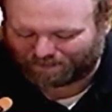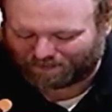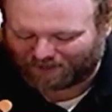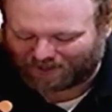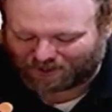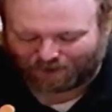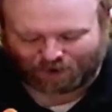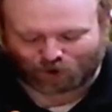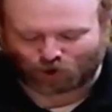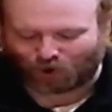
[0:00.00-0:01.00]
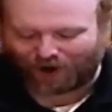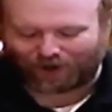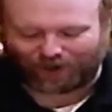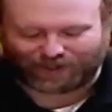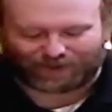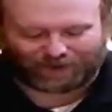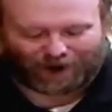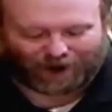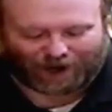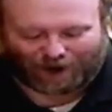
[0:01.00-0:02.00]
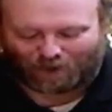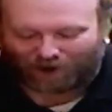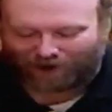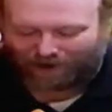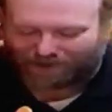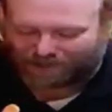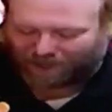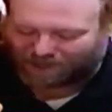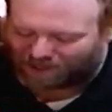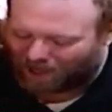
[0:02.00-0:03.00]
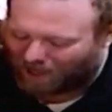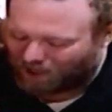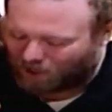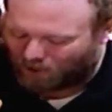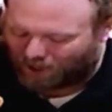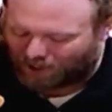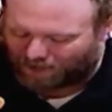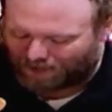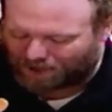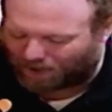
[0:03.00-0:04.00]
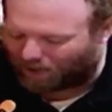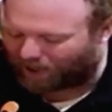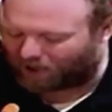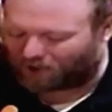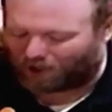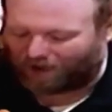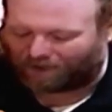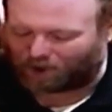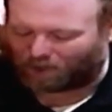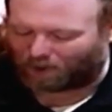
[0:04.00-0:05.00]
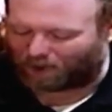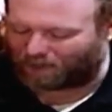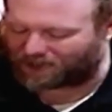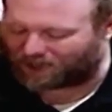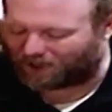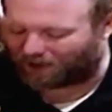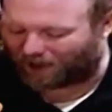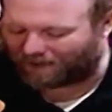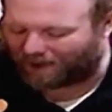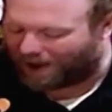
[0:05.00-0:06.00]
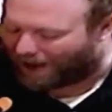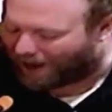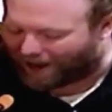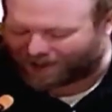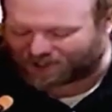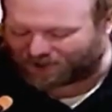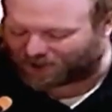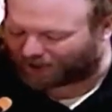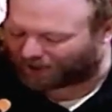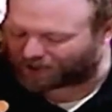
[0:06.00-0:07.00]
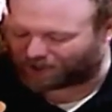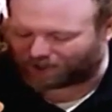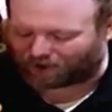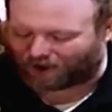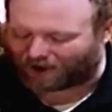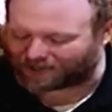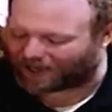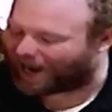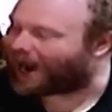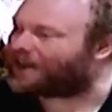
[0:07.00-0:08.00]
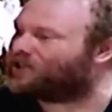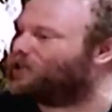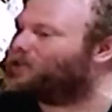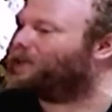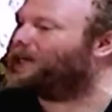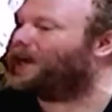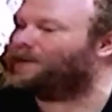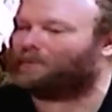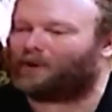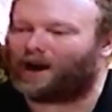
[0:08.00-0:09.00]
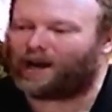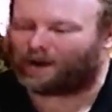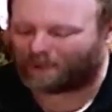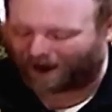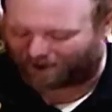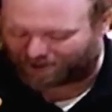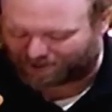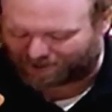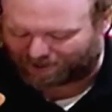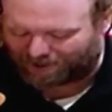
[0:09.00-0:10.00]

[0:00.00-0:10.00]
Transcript: So if you're struggling to find out what it is that you need to be doing in your life and your purpose in your life, I ask you to look to the cross and I ask you to begin praying about it.